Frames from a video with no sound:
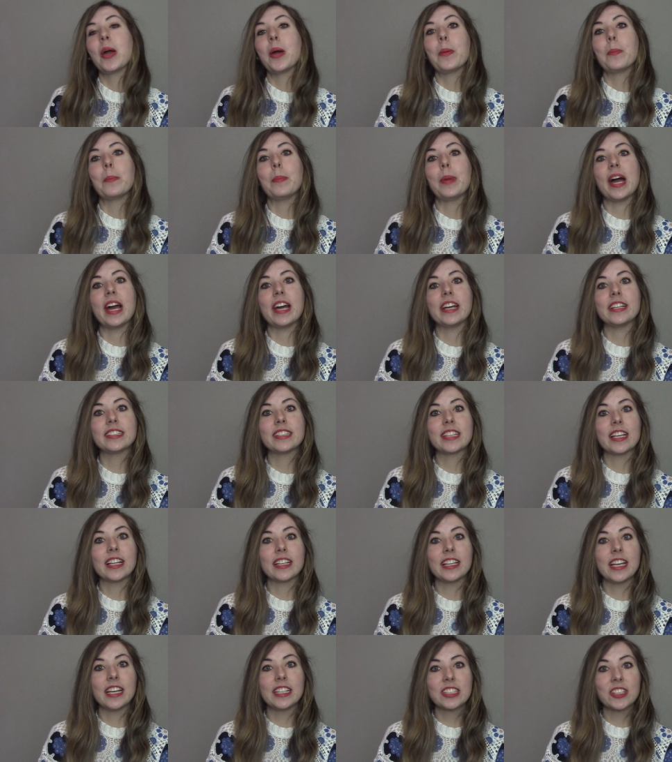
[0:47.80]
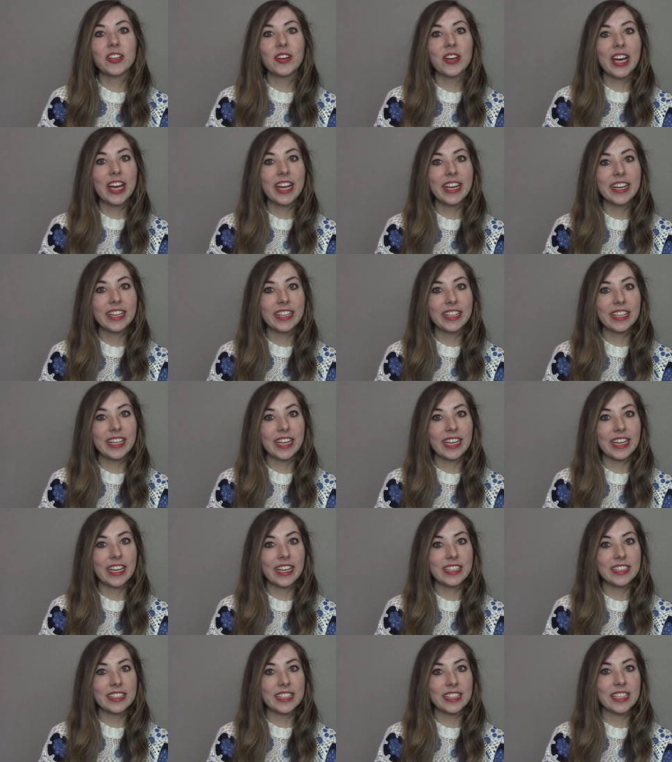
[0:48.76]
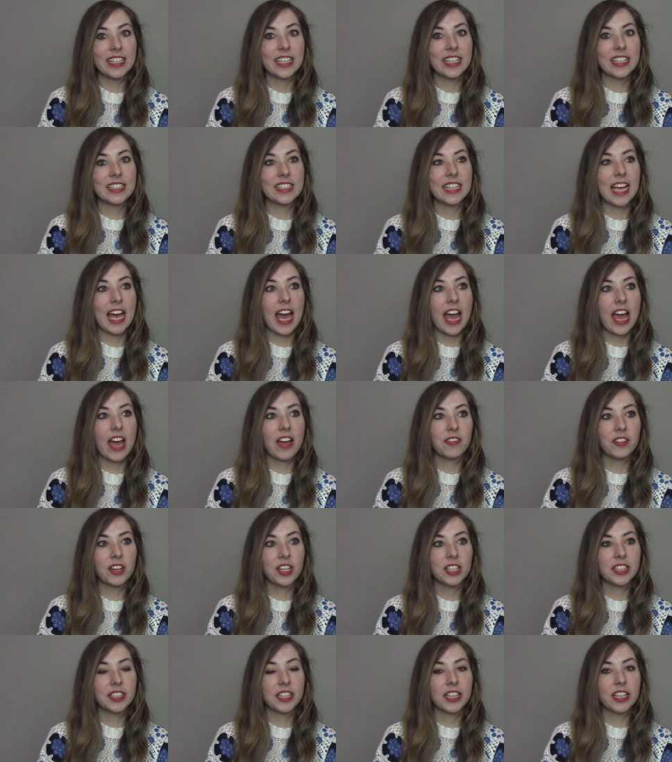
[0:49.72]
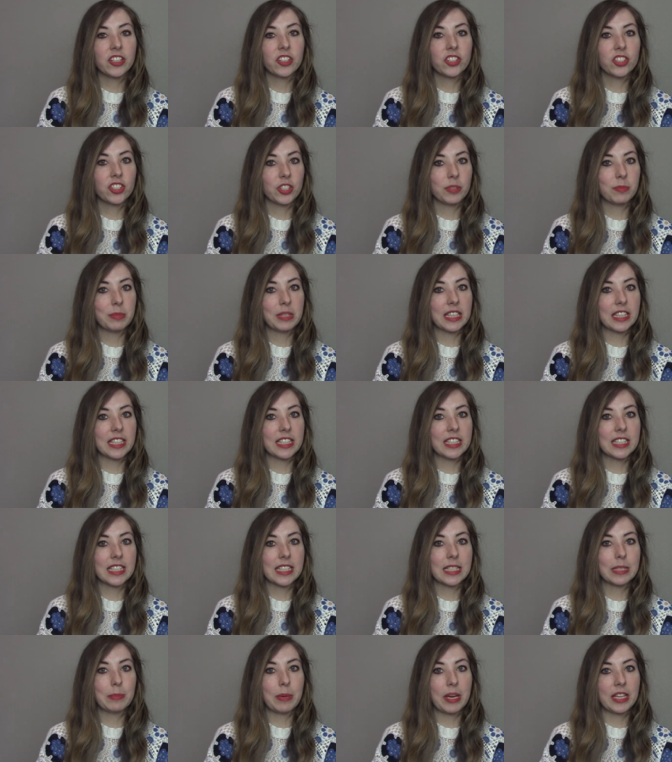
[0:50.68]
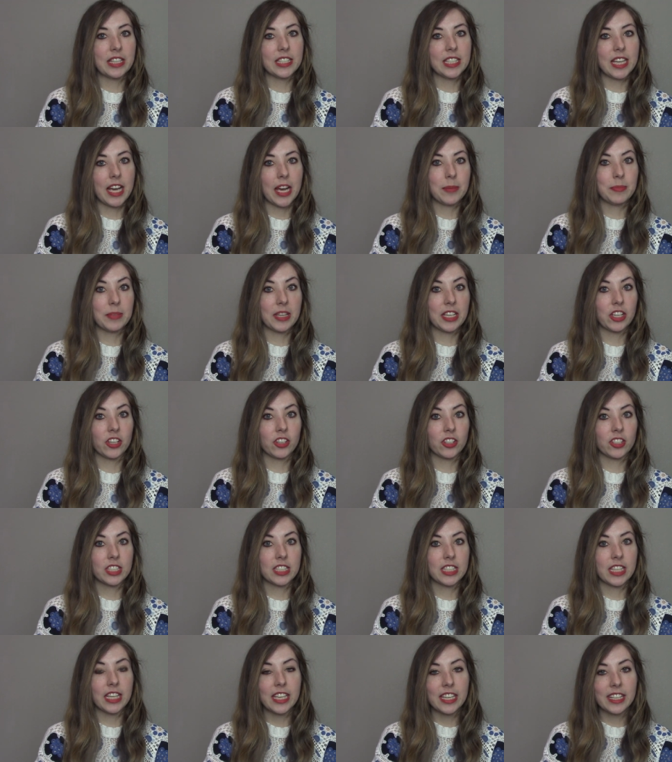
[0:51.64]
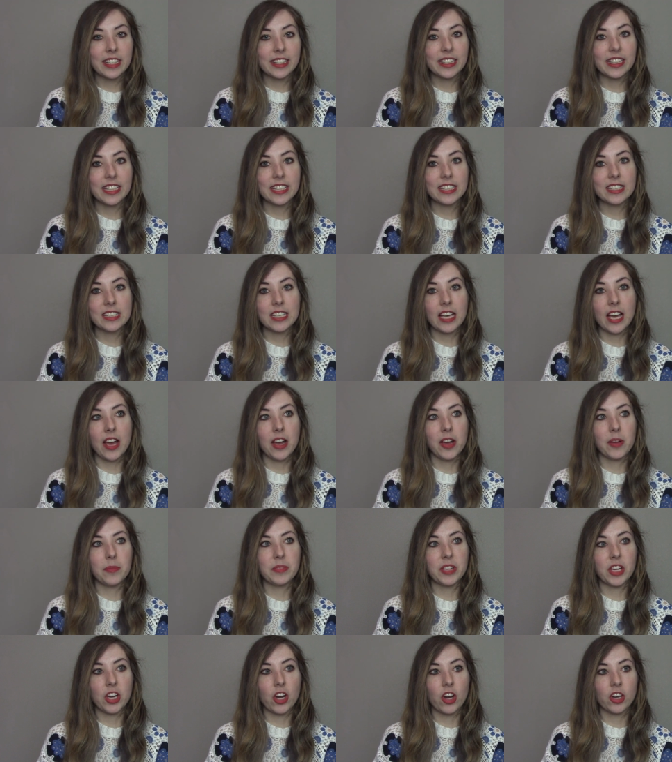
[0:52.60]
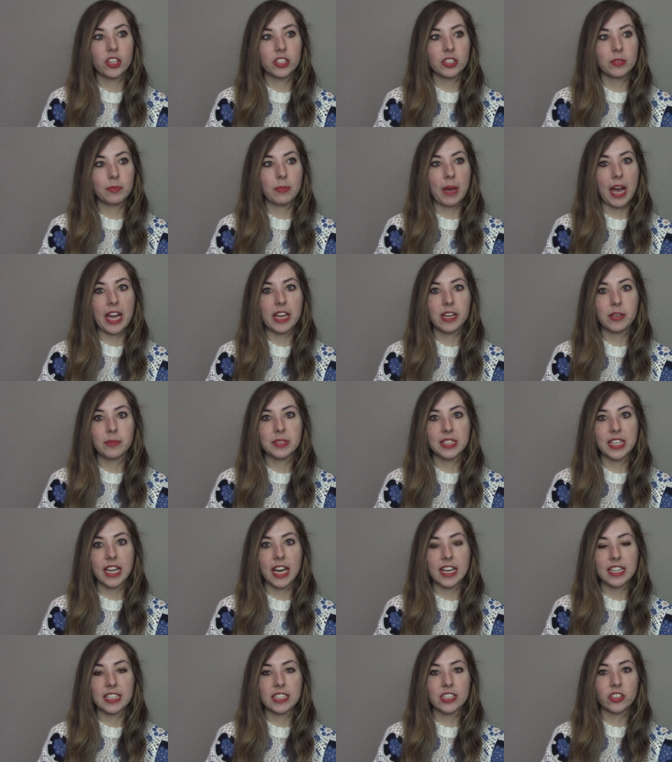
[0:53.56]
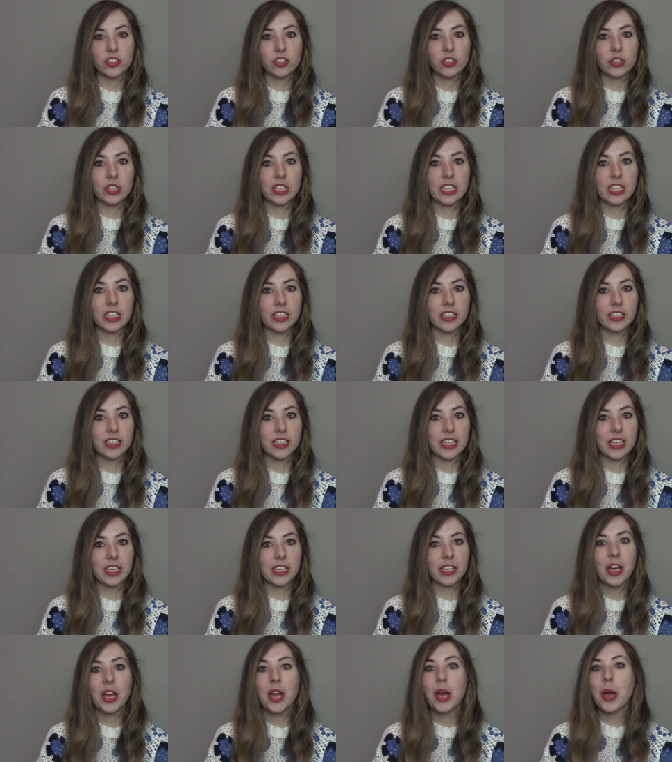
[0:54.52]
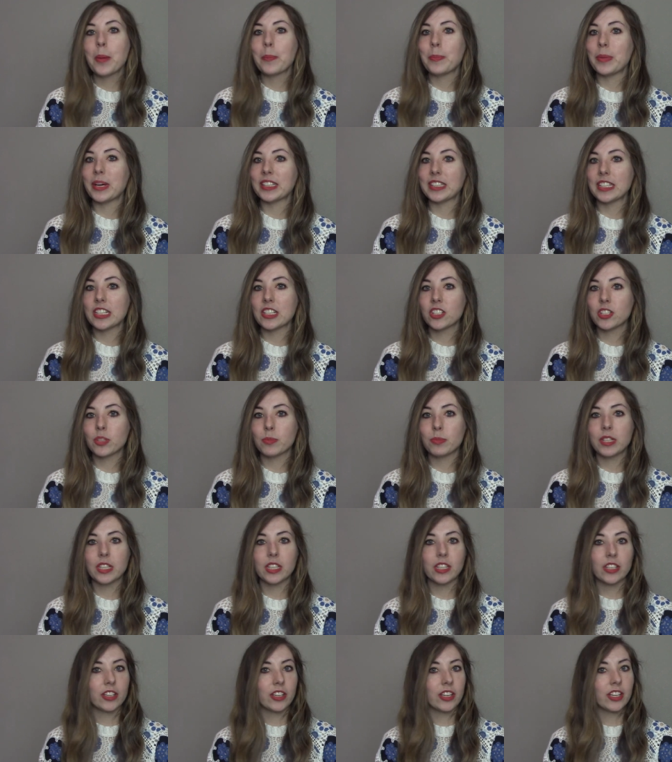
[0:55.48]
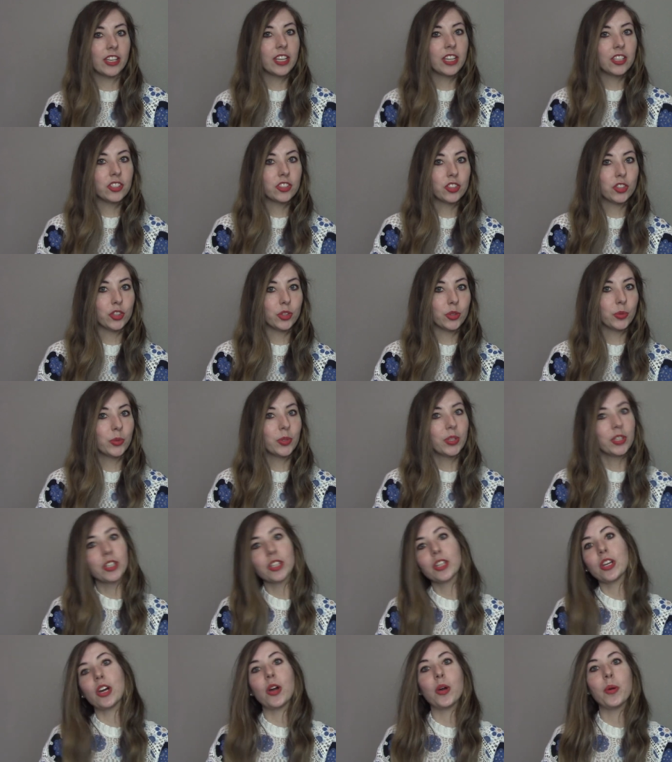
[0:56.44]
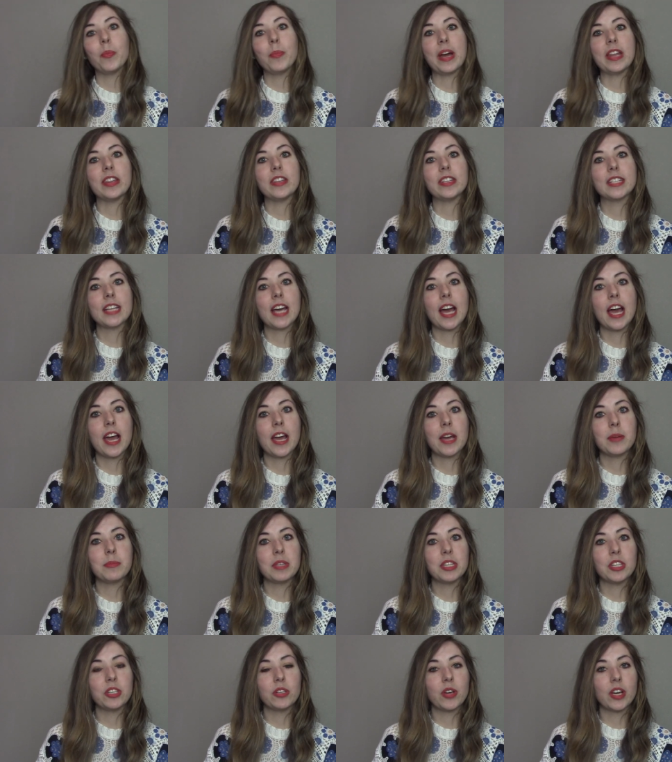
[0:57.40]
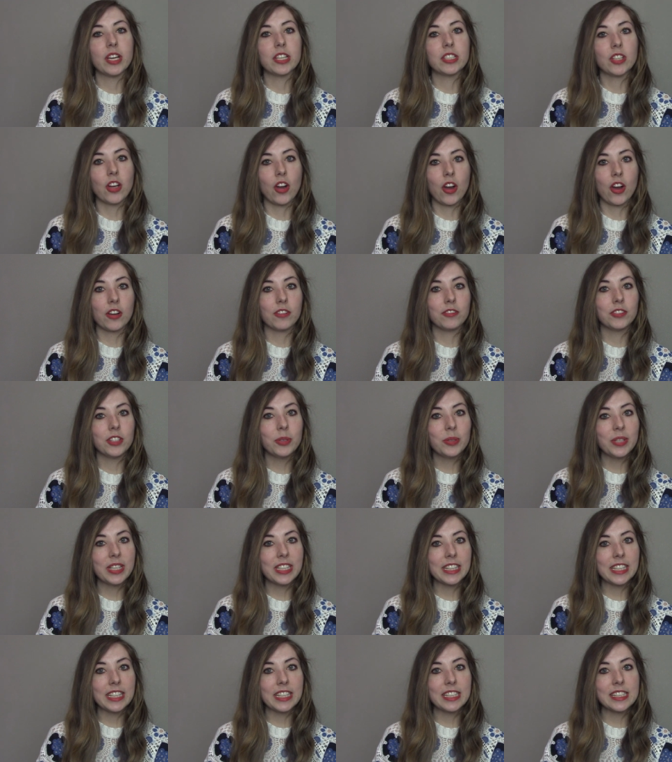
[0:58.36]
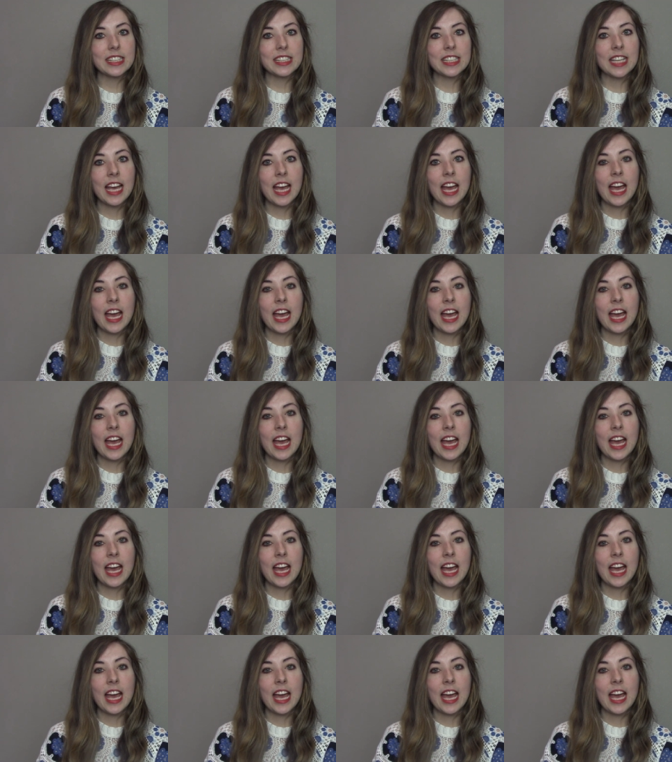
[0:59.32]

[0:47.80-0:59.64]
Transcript: But let's go ahead and get into this. Everything should be listed by the time that you're seeing this. Um, there are some items that I still do need to clean, but they should be good to go by the time you guys are viewing this.